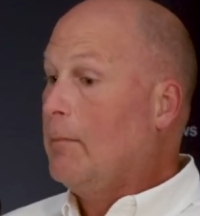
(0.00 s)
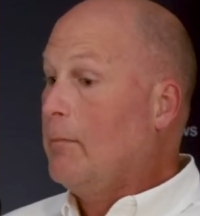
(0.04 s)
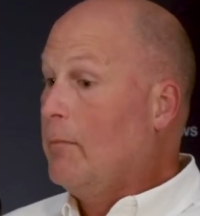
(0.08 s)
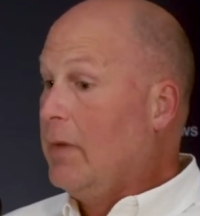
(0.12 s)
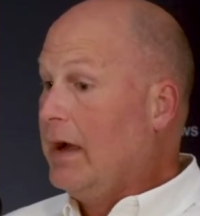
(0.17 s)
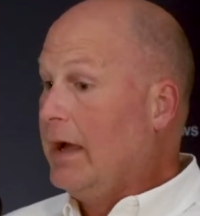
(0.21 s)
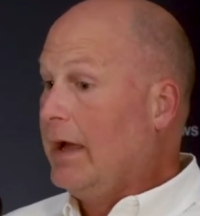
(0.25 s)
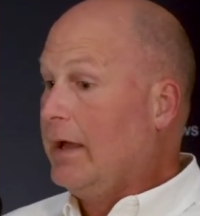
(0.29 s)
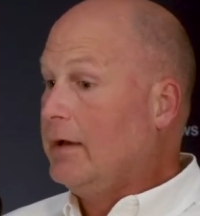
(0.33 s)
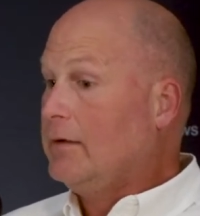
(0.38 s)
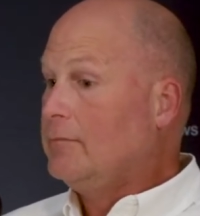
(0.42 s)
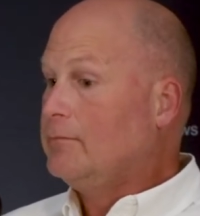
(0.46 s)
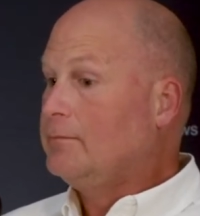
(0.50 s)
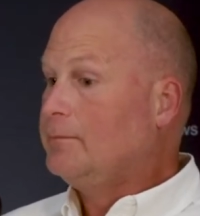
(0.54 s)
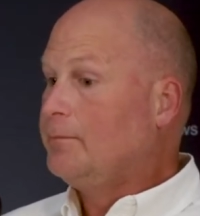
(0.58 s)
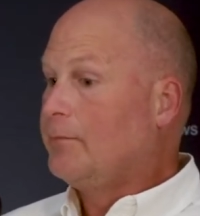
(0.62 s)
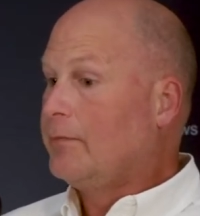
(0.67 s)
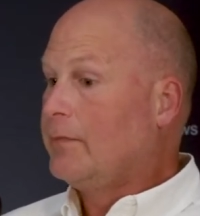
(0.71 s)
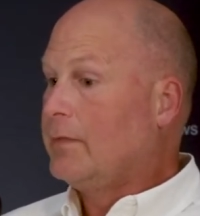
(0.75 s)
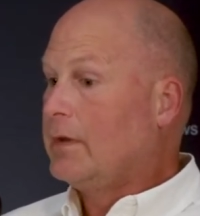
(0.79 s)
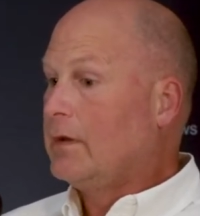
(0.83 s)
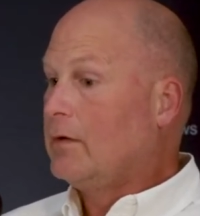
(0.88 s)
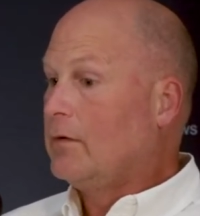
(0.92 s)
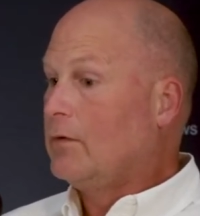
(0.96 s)
But
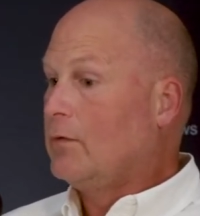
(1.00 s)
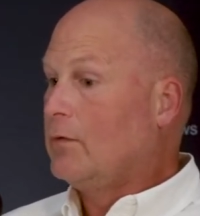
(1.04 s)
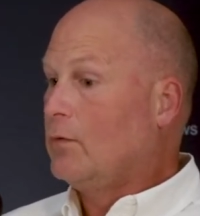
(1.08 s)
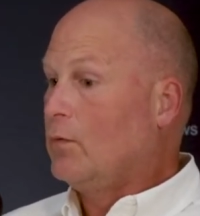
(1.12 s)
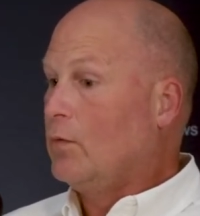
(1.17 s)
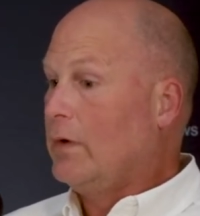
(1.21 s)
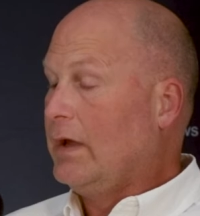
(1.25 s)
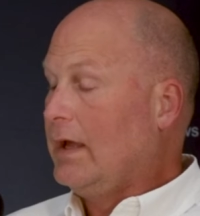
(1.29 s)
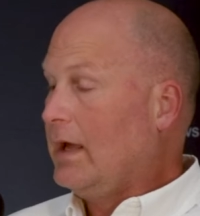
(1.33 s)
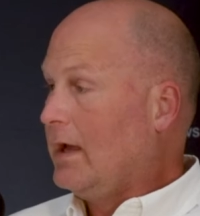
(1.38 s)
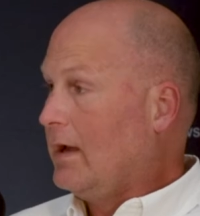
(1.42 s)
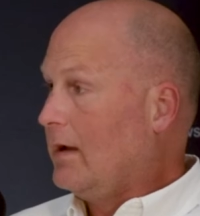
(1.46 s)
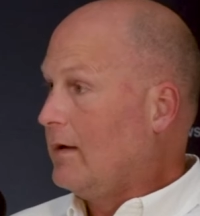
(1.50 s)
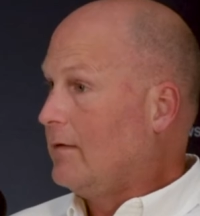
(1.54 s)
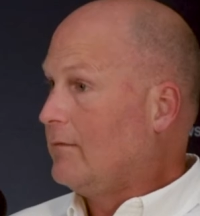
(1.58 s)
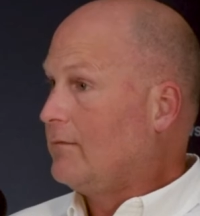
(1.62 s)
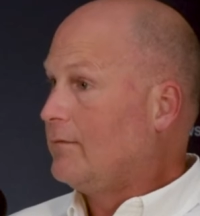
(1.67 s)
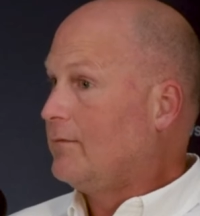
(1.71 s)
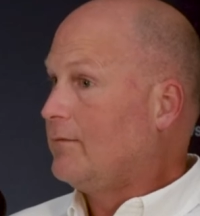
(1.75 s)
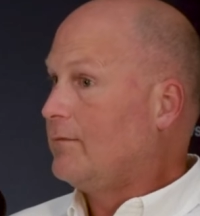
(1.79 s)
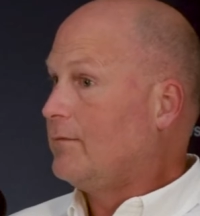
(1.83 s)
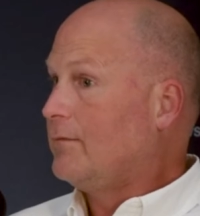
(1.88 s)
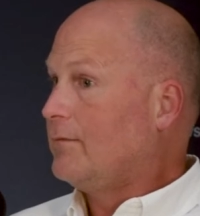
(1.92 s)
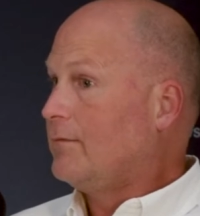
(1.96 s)
we
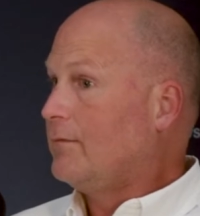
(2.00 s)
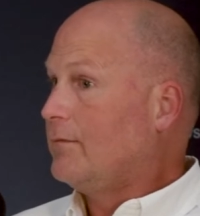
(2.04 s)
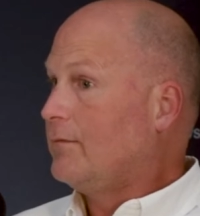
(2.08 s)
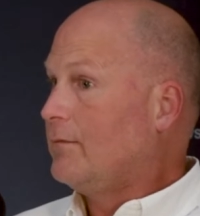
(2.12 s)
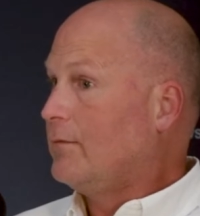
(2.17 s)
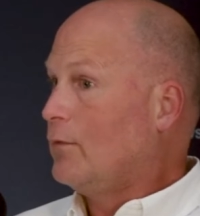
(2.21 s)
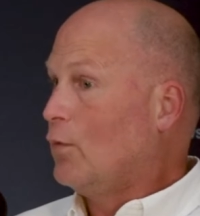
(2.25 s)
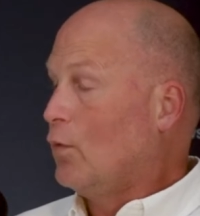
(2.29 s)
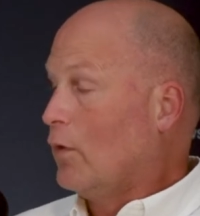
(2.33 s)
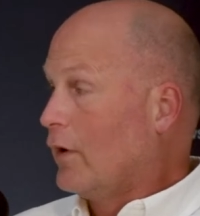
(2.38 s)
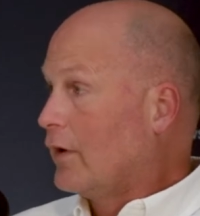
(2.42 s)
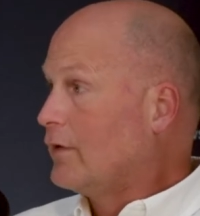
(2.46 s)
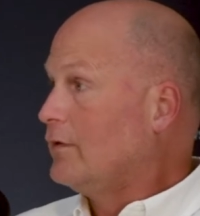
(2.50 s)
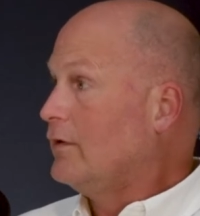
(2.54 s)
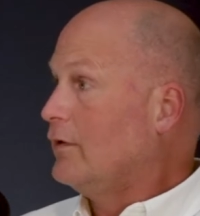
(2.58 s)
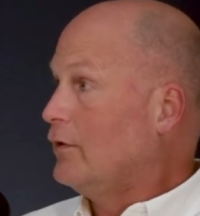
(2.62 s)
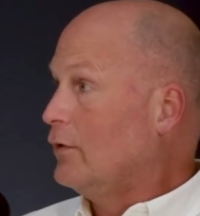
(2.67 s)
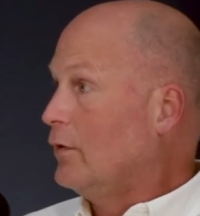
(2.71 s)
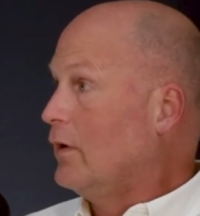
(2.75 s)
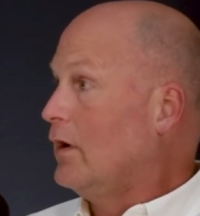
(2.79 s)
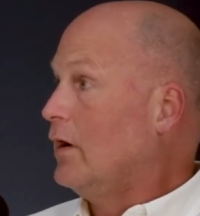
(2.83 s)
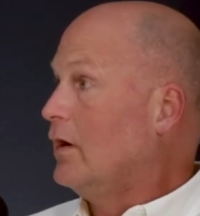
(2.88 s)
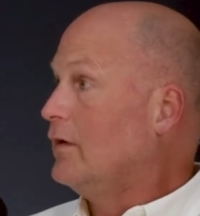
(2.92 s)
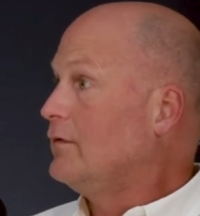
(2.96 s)
have work to
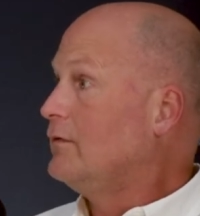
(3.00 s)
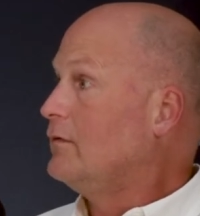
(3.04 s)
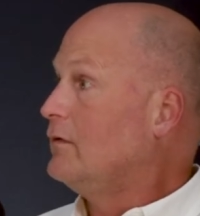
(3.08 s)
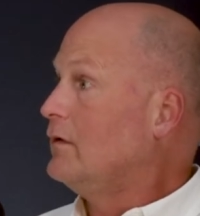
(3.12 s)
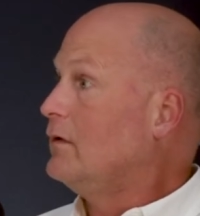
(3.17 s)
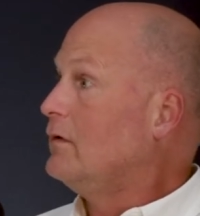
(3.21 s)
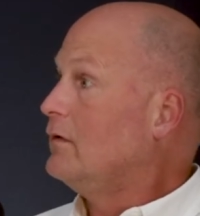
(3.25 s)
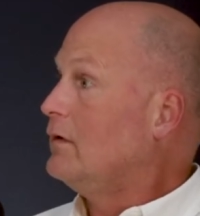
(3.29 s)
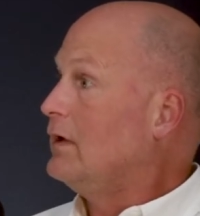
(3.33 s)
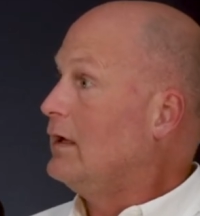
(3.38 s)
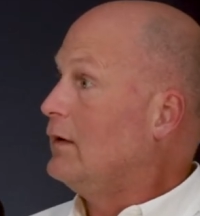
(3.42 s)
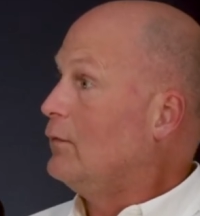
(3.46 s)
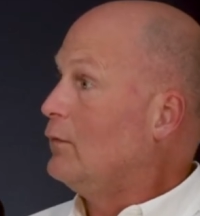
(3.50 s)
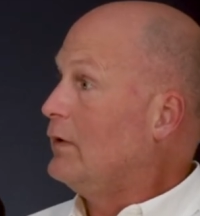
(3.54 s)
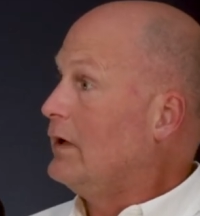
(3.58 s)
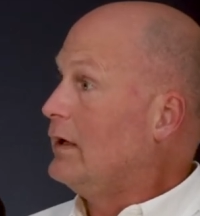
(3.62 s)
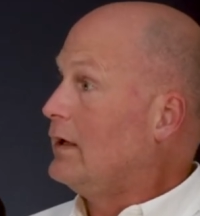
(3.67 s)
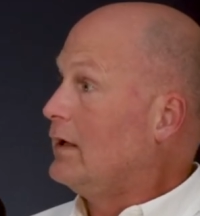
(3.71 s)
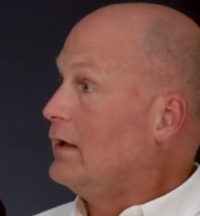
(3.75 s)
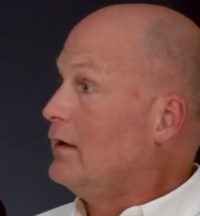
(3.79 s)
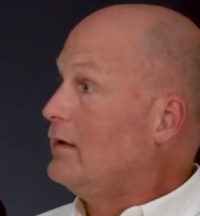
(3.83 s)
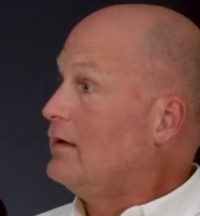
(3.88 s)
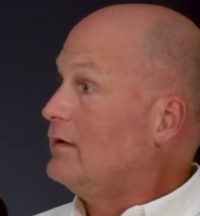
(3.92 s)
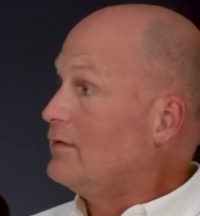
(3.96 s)
do in Austin, and we
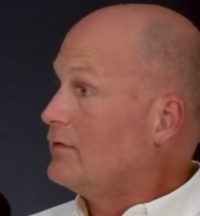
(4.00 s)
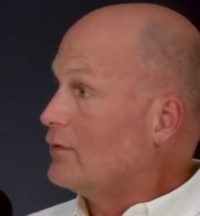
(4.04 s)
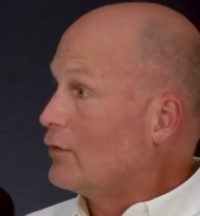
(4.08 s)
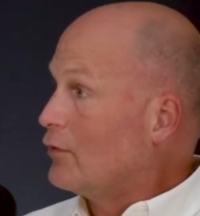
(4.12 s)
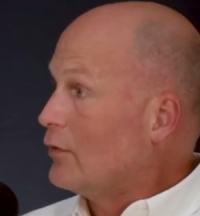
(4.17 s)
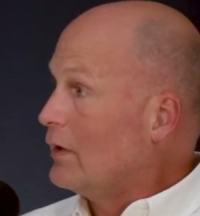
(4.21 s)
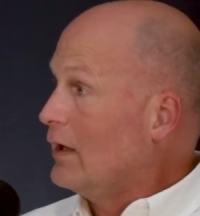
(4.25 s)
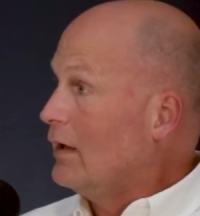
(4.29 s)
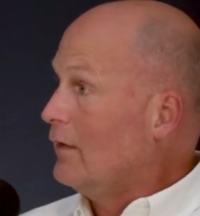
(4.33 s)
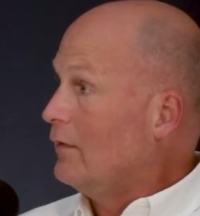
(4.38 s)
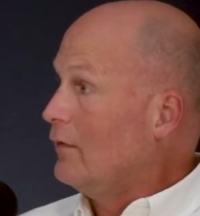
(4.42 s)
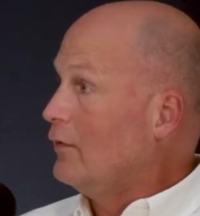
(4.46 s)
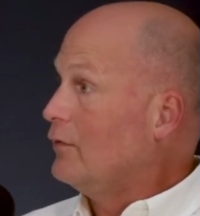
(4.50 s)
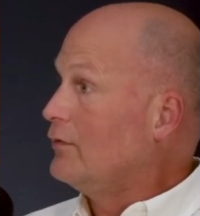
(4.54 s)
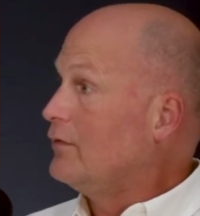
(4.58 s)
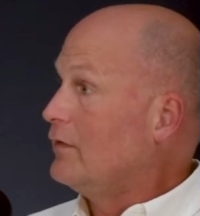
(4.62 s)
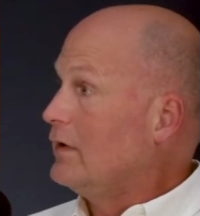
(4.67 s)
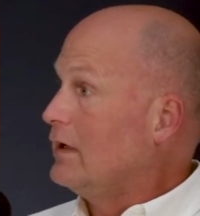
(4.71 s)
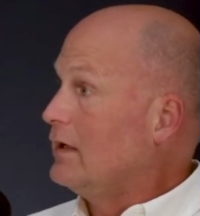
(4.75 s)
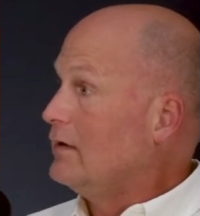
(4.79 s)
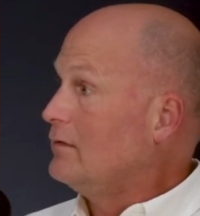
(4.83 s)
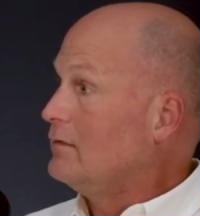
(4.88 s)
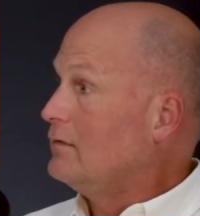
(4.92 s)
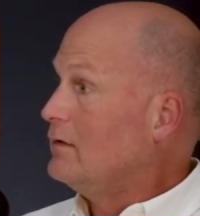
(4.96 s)
can disagree on those
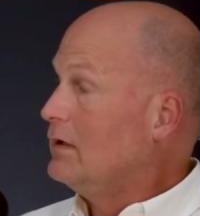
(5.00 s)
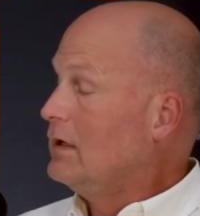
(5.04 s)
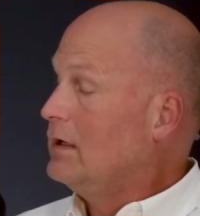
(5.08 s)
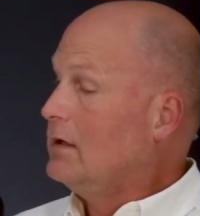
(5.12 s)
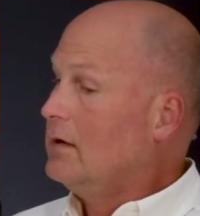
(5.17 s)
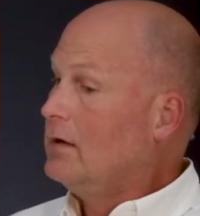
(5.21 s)
things.